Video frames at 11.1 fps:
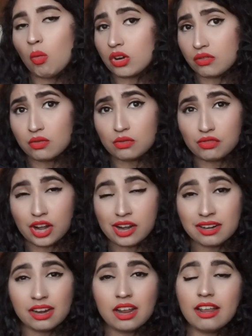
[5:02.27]
wonderful
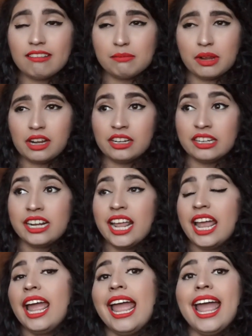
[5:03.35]
friend of mine,
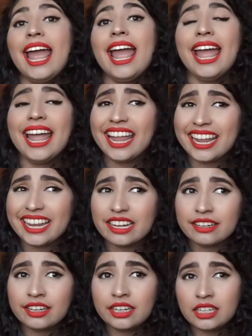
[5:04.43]

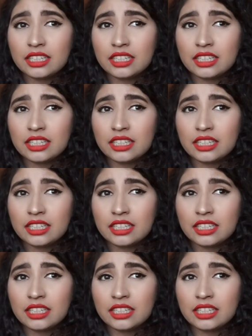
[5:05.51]
and